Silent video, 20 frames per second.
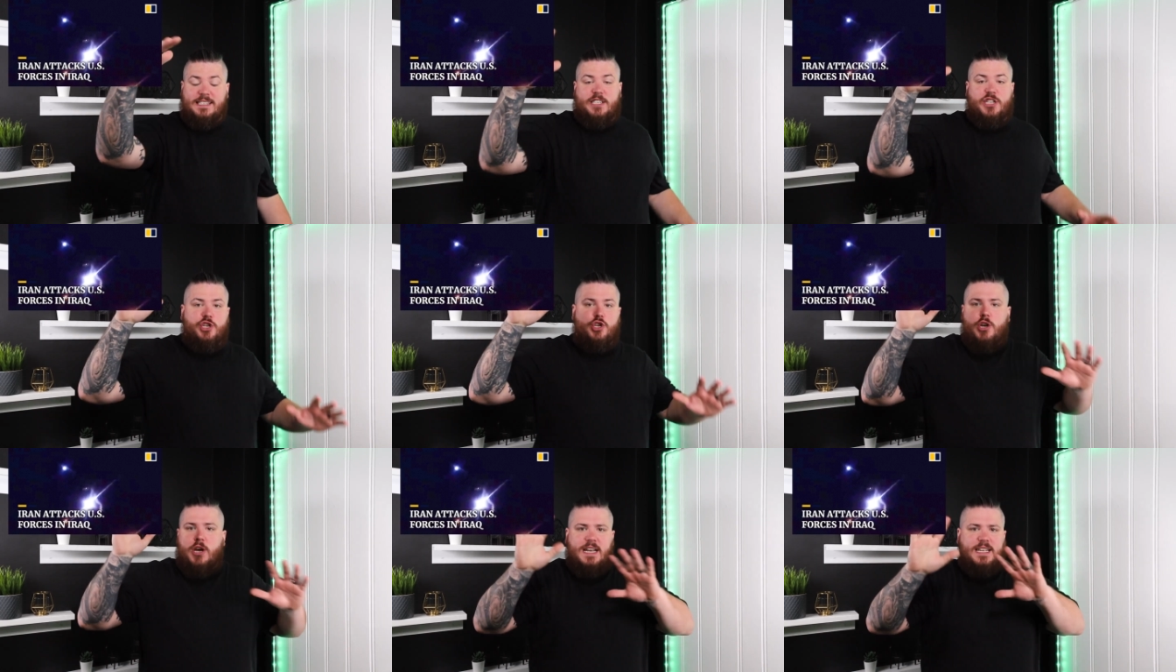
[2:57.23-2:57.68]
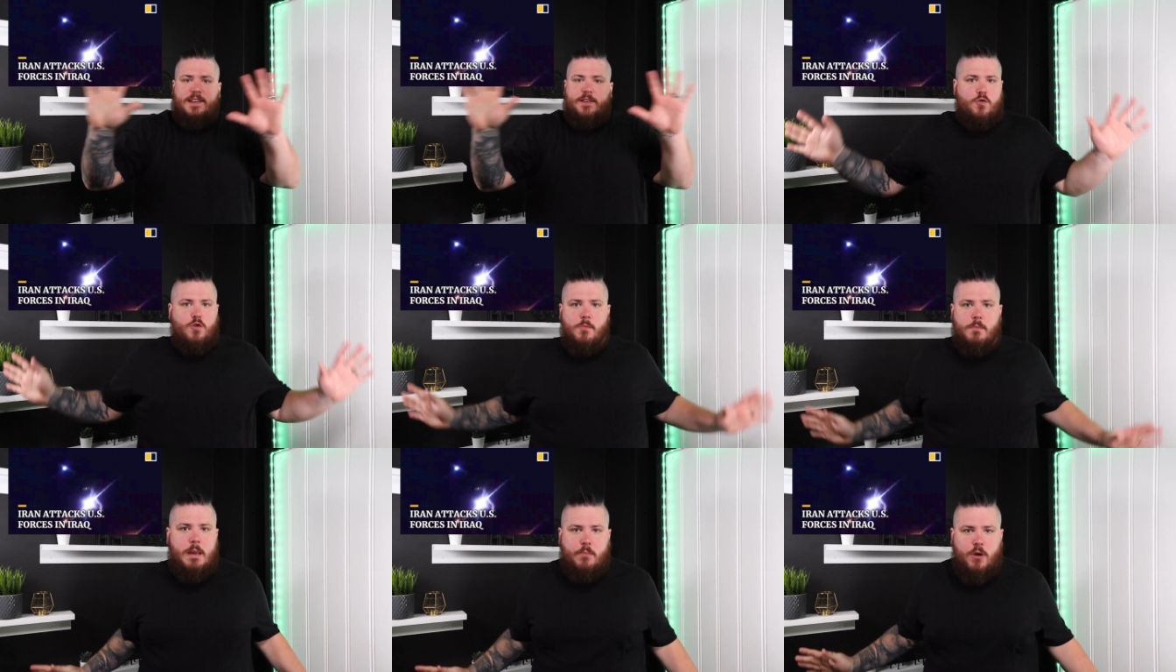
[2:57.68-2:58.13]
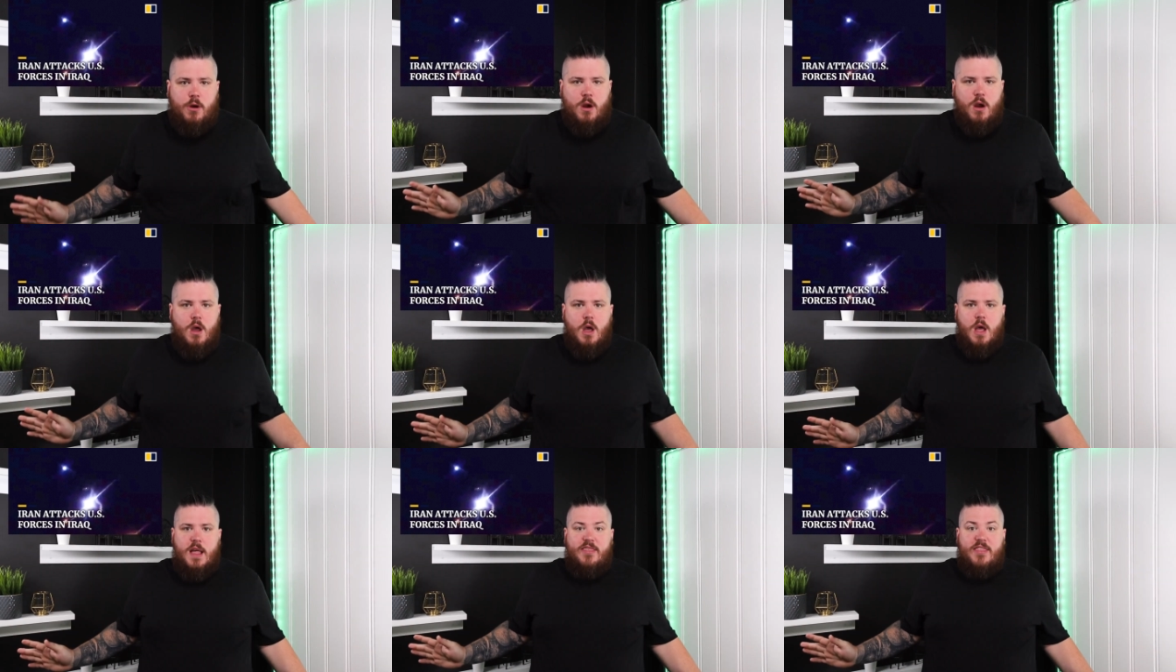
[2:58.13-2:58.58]
Did you guys even
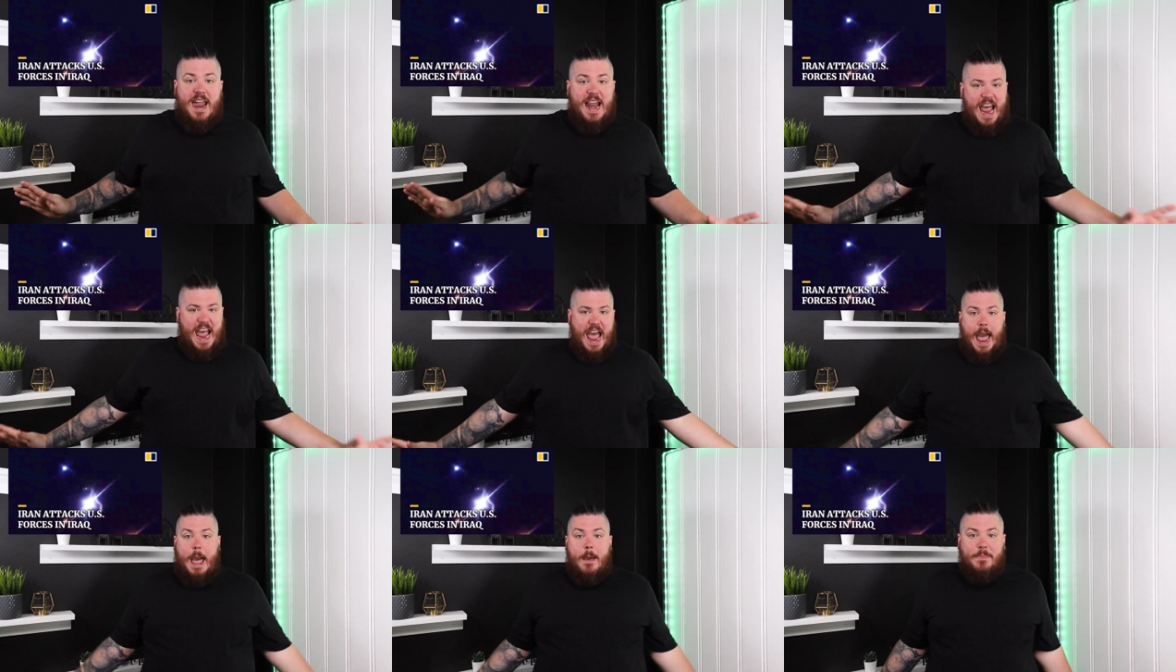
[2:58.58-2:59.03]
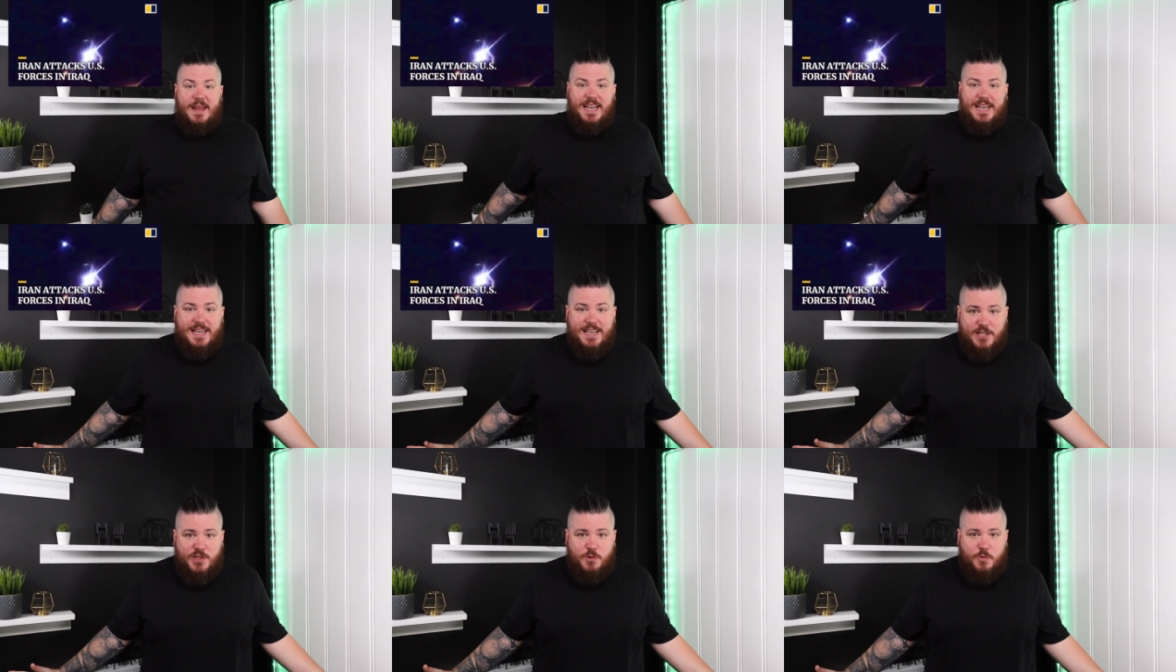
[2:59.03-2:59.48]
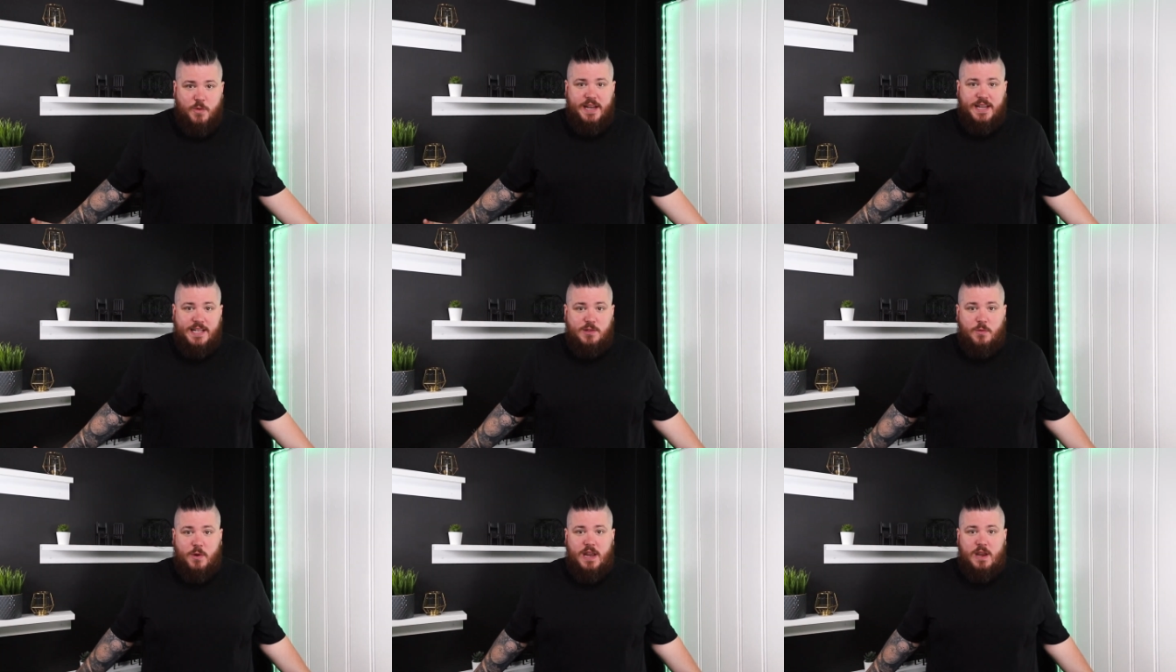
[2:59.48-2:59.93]
remember that happened in
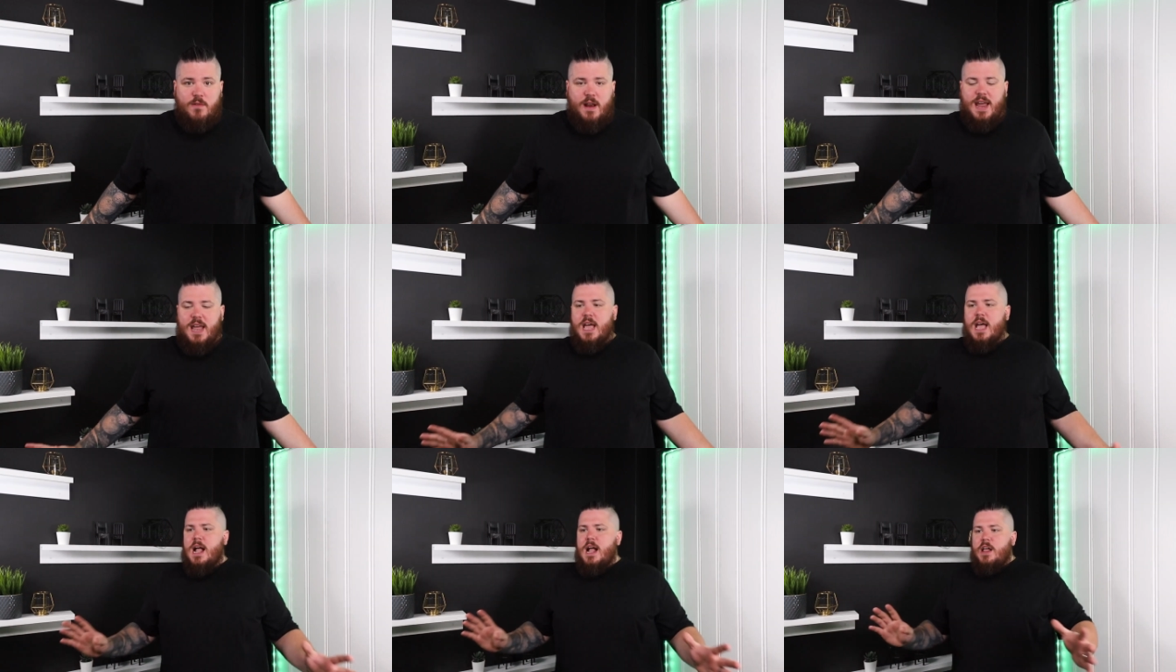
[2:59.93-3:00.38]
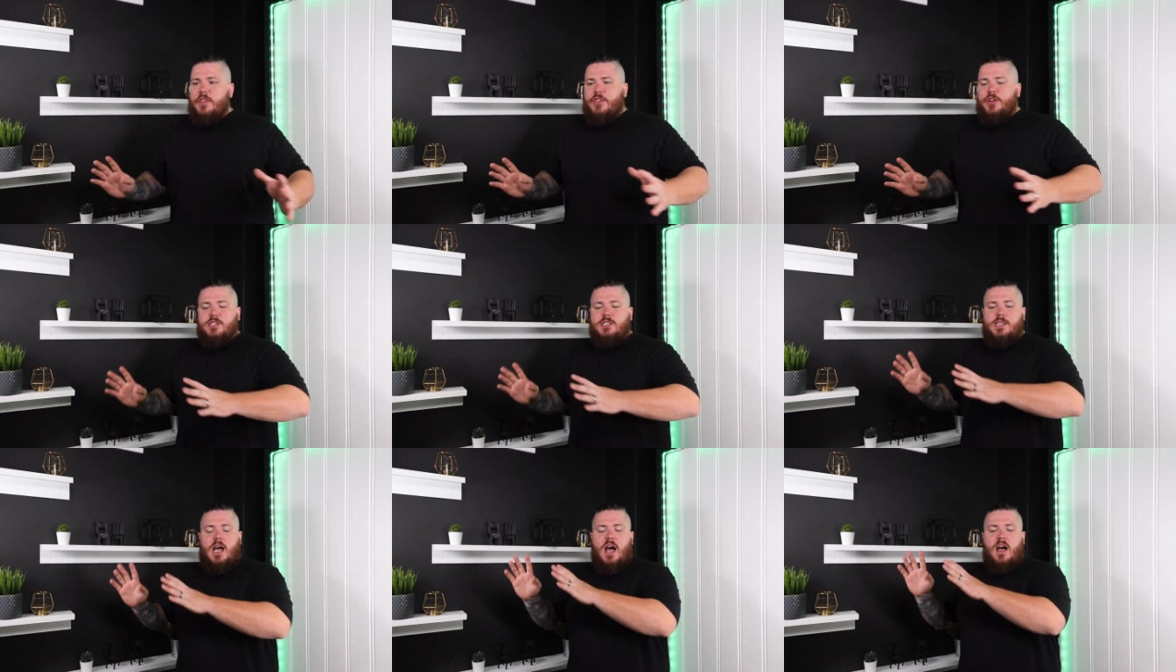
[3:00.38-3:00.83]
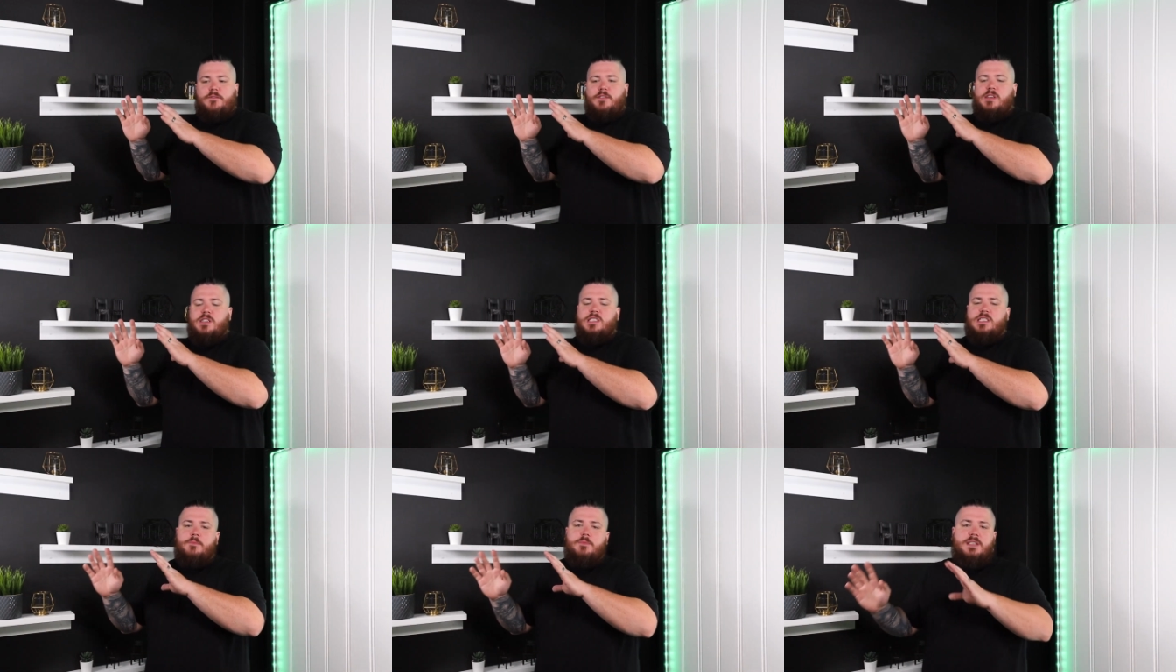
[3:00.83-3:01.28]
2020, right? There's
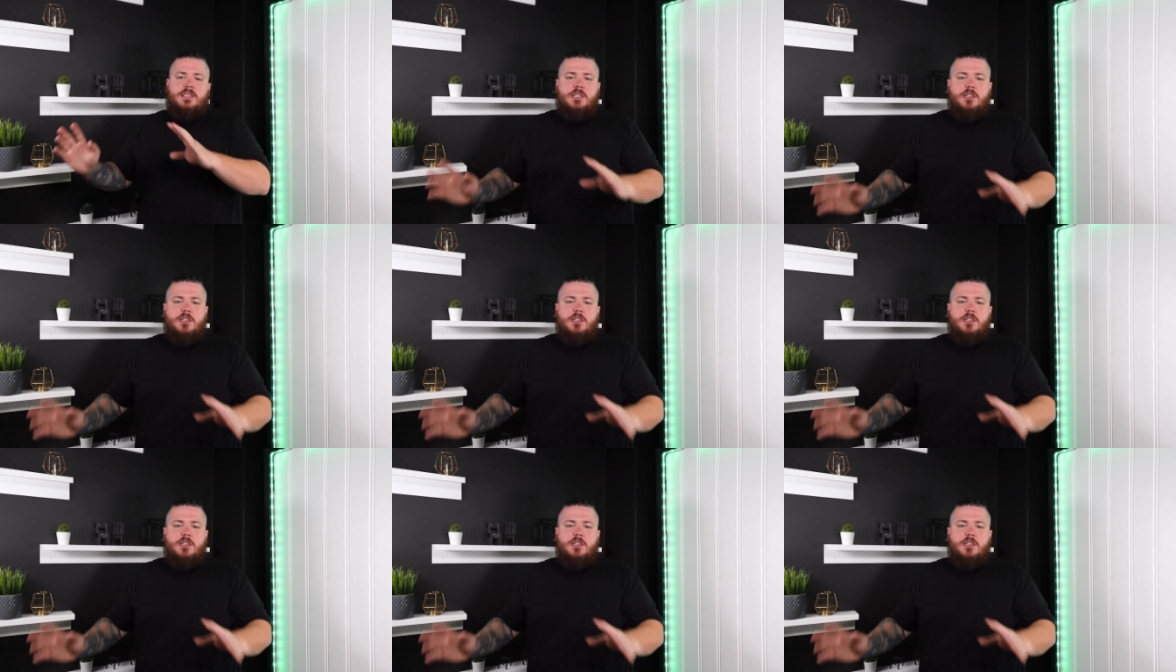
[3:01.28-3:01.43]
obviously been